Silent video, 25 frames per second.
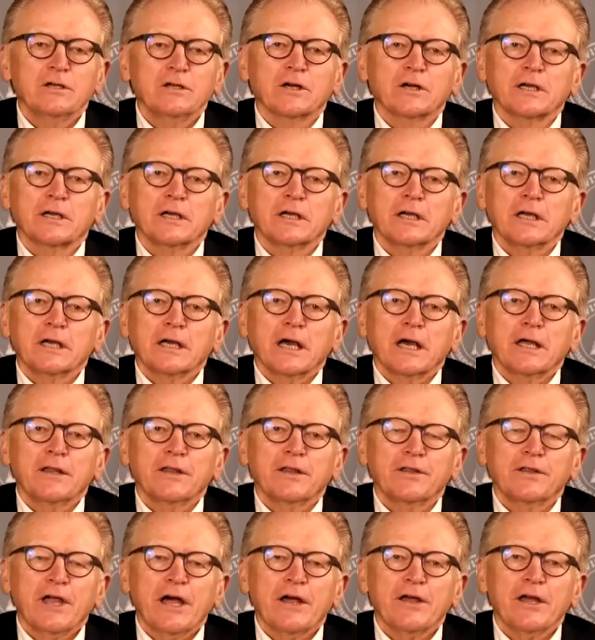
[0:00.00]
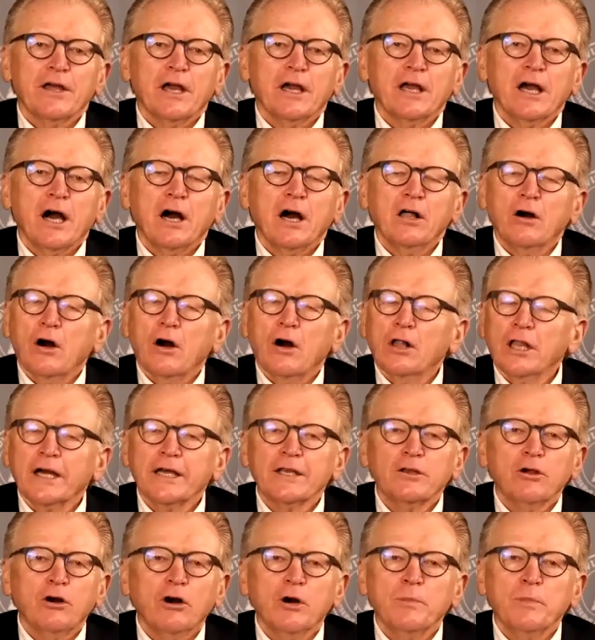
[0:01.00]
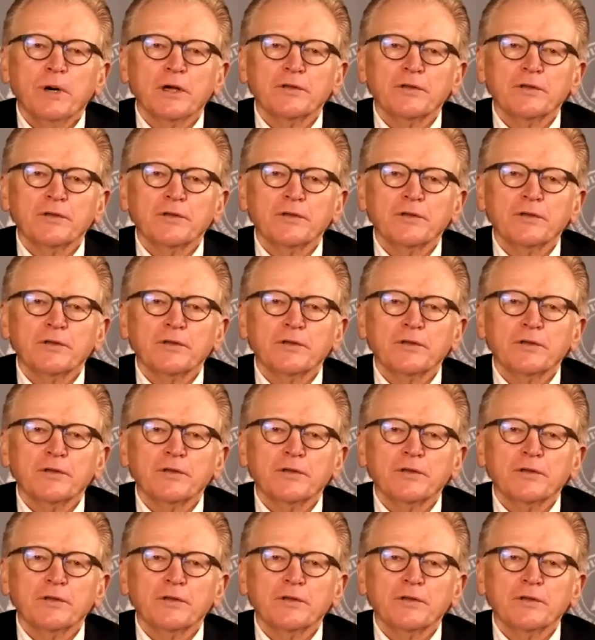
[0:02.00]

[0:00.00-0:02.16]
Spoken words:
look, all I know